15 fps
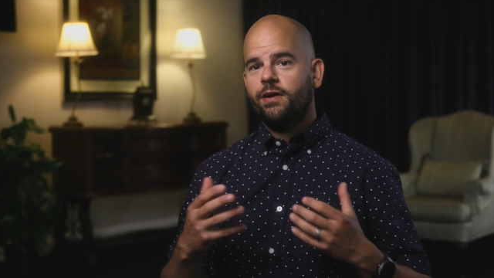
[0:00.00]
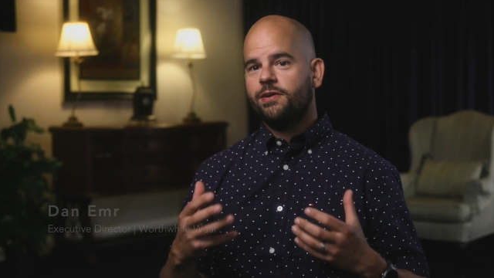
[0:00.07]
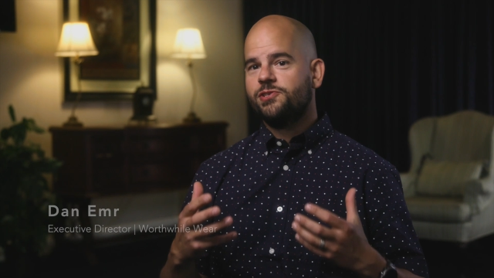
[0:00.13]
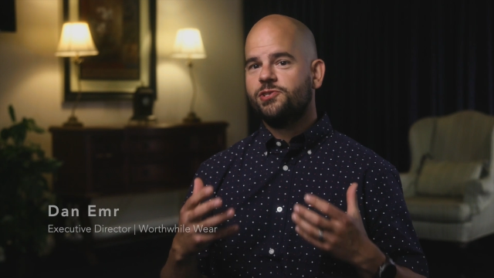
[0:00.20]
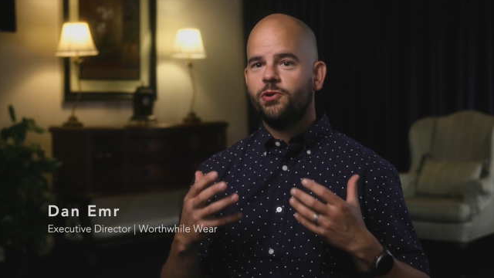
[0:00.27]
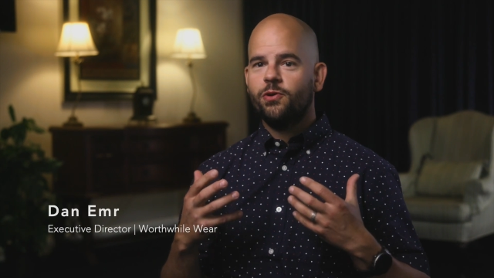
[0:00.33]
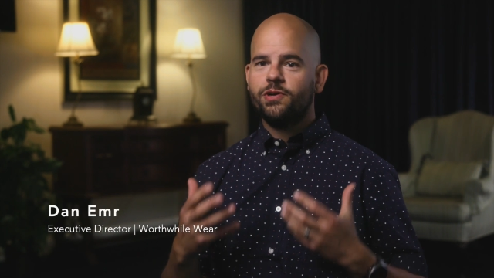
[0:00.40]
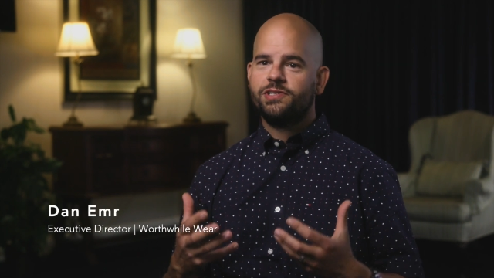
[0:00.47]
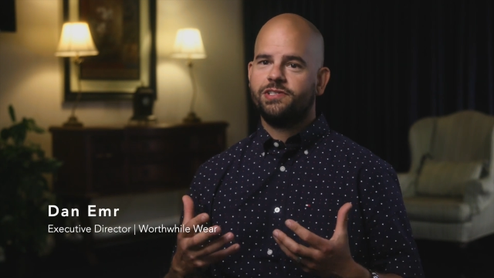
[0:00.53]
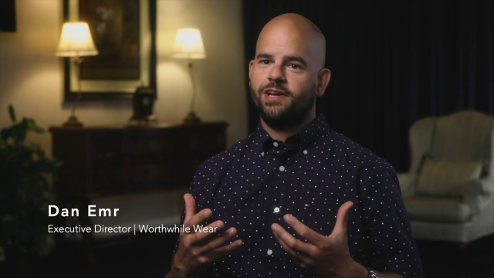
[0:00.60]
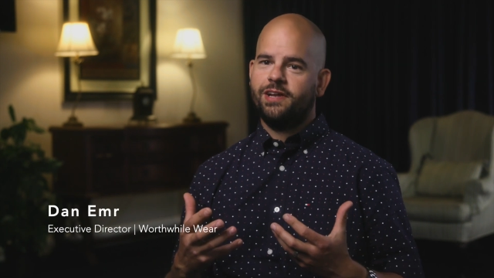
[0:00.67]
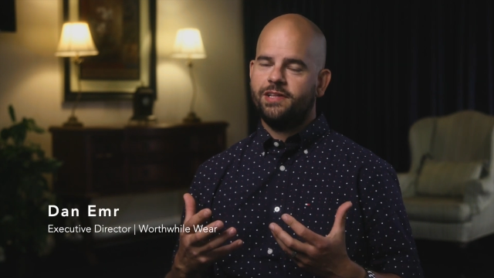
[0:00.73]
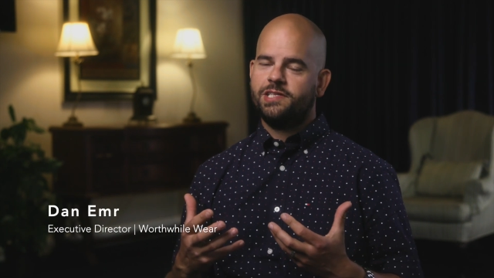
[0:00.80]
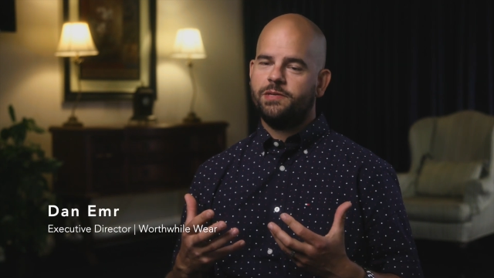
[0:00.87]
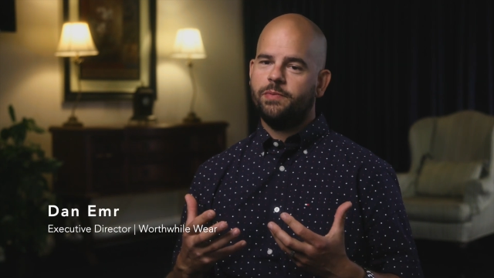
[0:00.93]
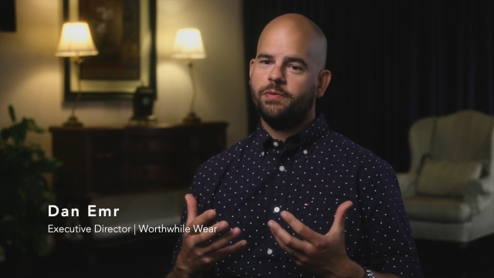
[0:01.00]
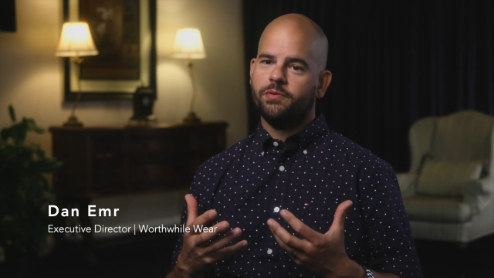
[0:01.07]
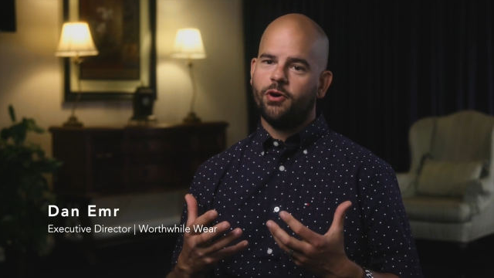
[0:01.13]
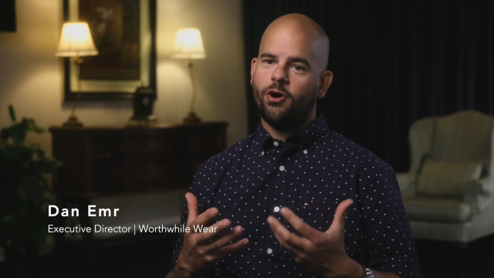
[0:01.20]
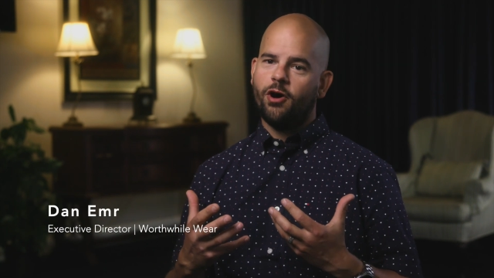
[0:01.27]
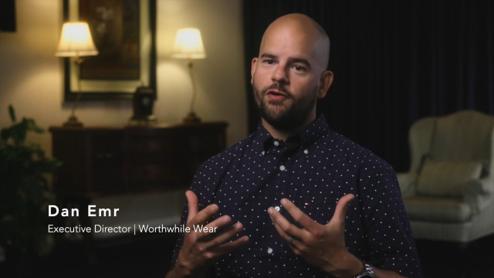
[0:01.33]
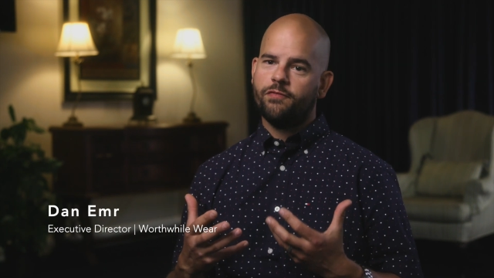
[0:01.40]
are so excited to be able
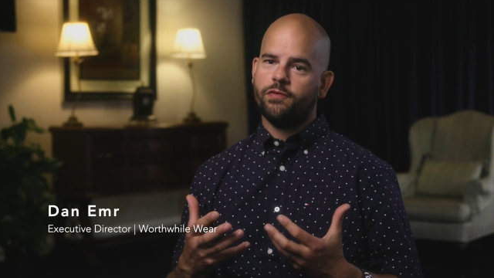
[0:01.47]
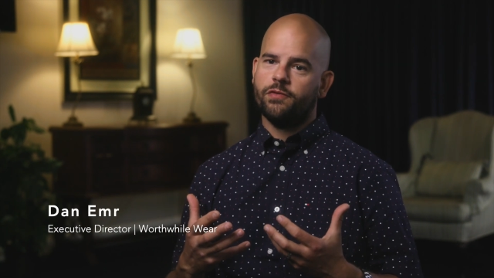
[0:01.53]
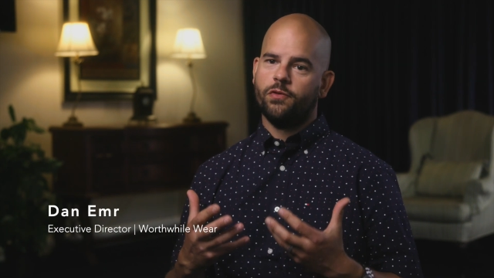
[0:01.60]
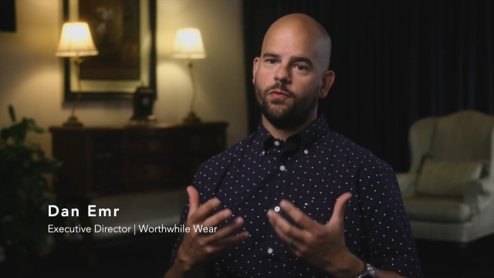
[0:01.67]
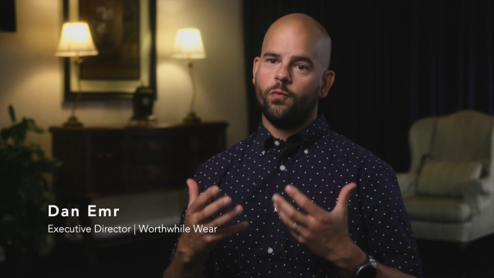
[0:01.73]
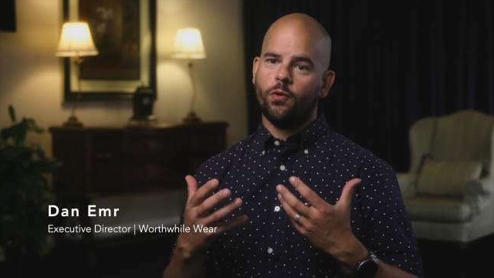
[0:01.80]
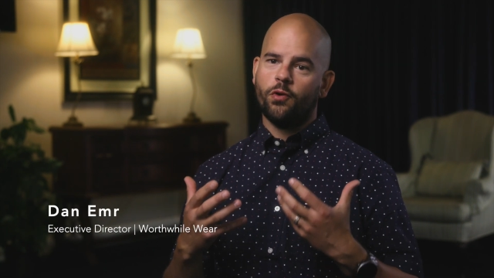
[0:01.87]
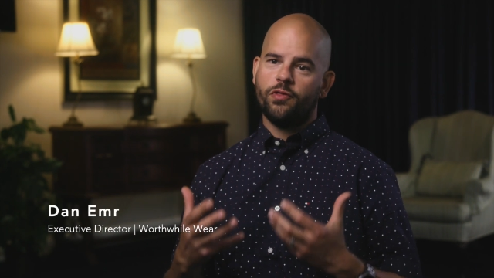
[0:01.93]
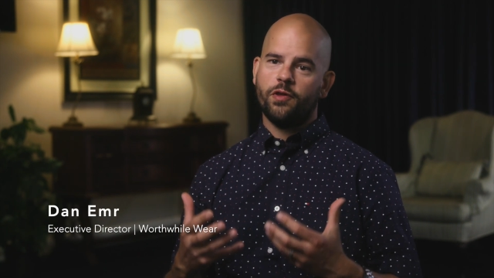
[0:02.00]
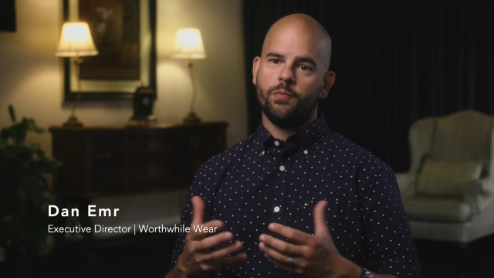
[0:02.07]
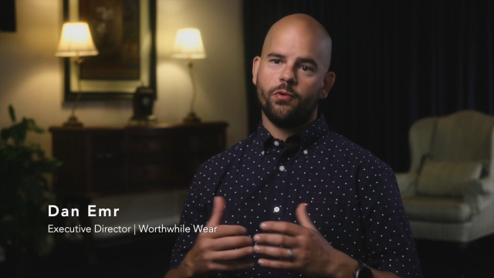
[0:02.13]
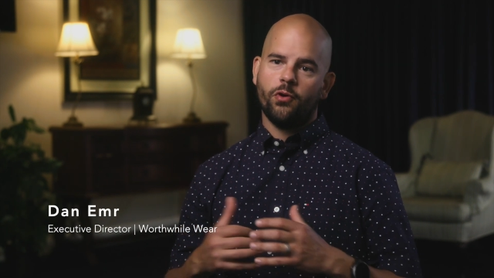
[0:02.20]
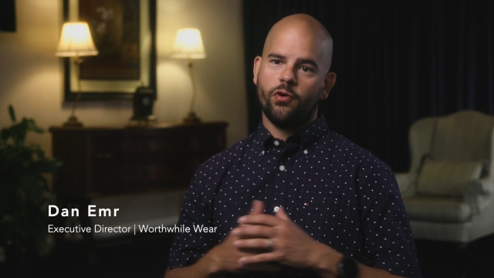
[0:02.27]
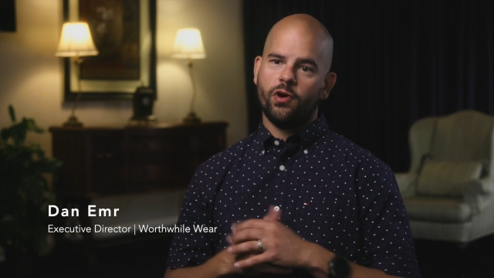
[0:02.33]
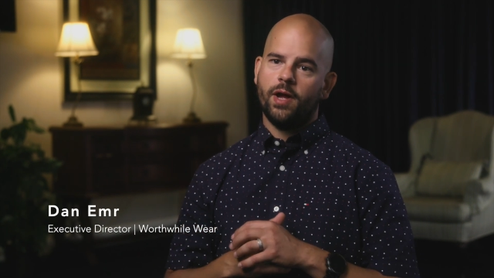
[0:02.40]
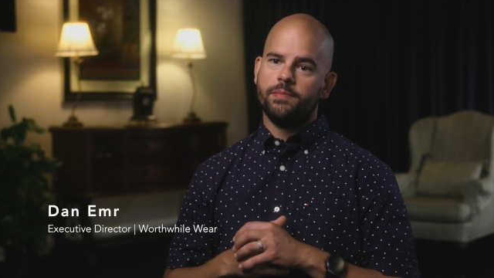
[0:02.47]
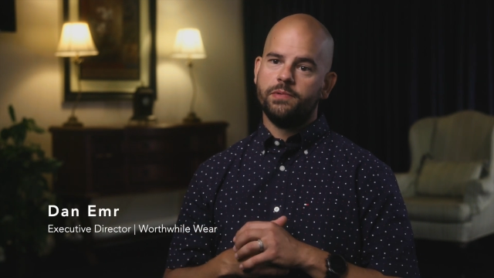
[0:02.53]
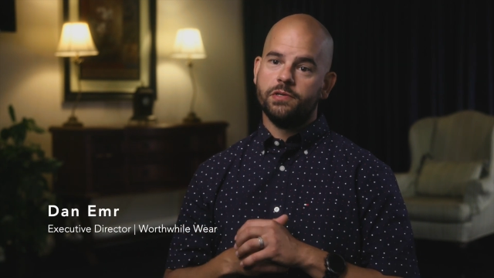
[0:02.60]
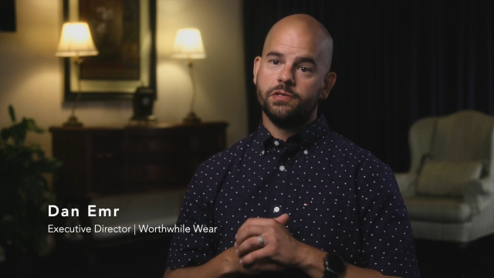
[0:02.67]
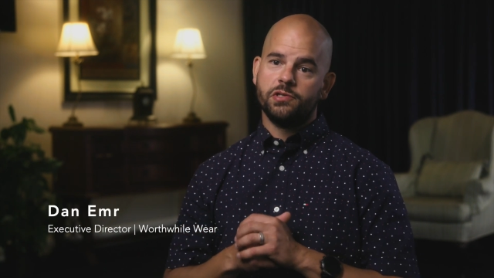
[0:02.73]
to offer the Worth It program to